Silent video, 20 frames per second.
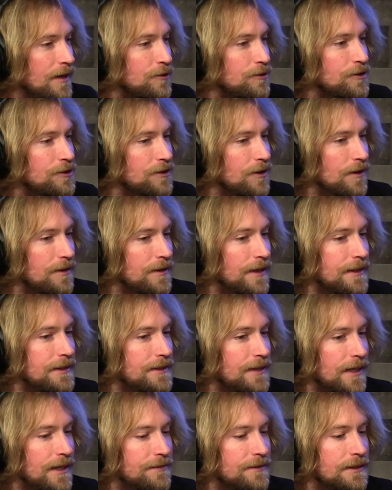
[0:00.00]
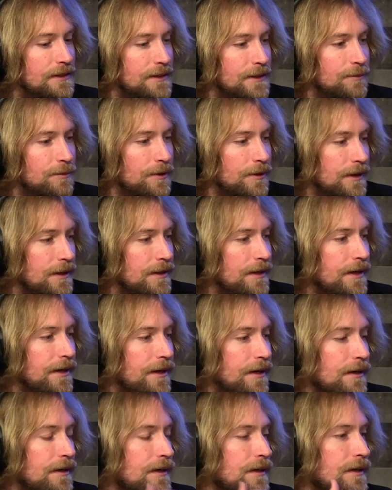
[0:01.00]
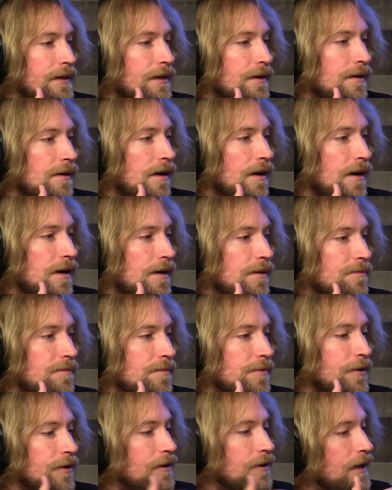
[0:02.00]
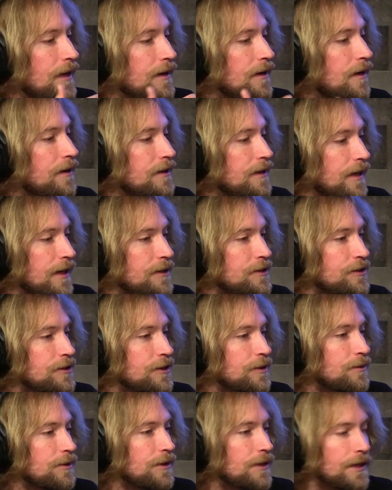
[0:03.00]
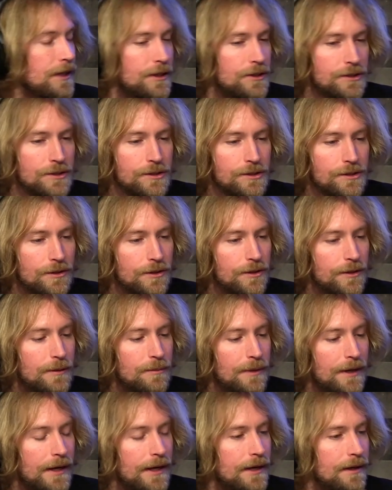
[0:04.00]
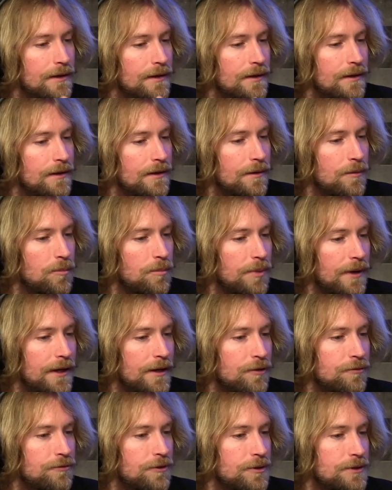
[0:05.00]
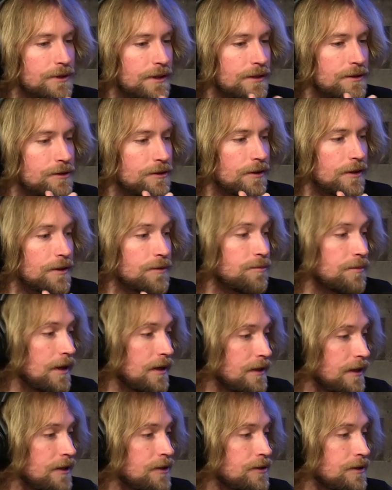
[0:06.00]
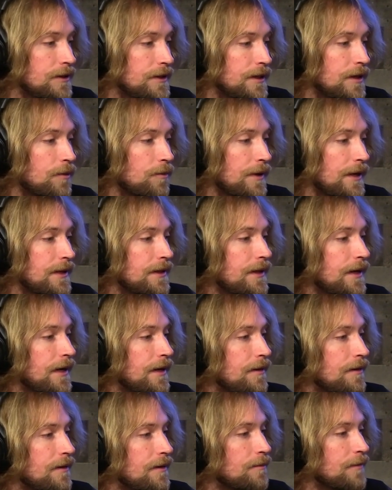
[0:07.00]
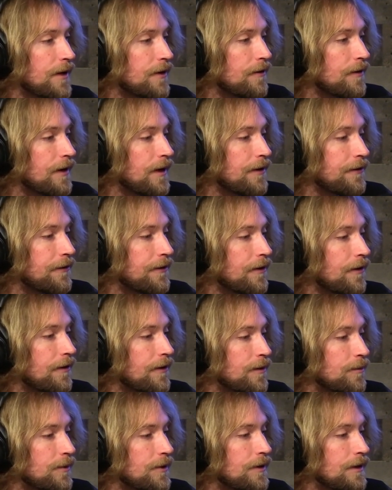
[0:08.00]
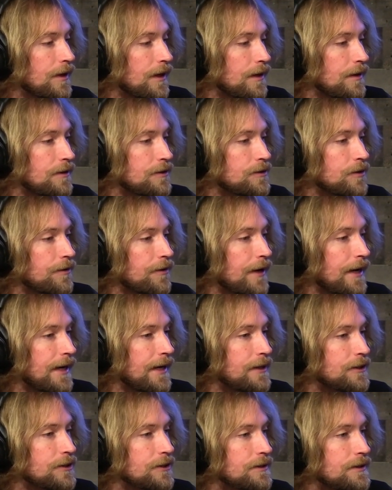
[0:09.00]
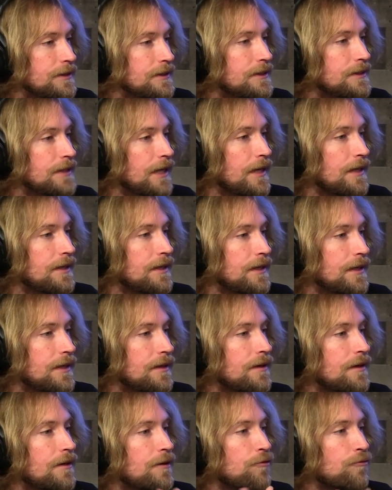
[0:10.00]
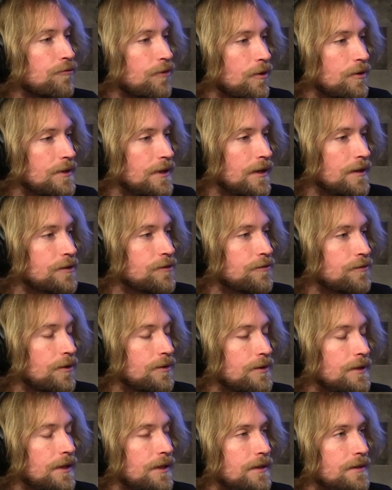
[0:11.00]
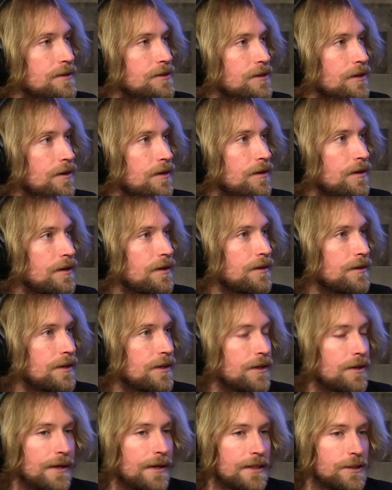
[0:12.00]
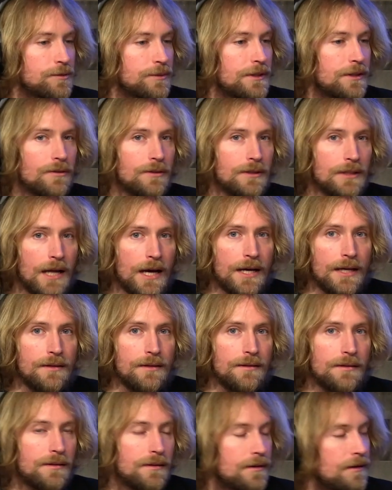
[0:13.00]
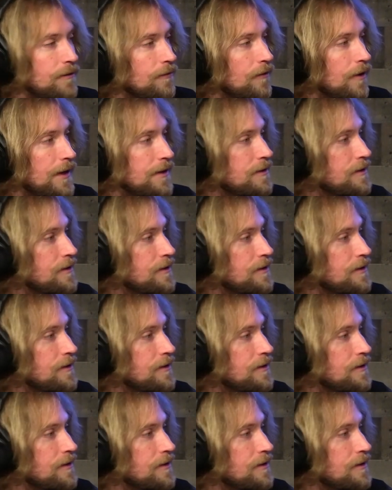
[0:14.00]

and you start like diving deeper in there, um, there are a lot of unconscious communication. So going back Biophotons are allegedly a way that the mitochondria are communicating. So they're actually sending photons. Photons are, you know, as we know, light, mm-hmm. right?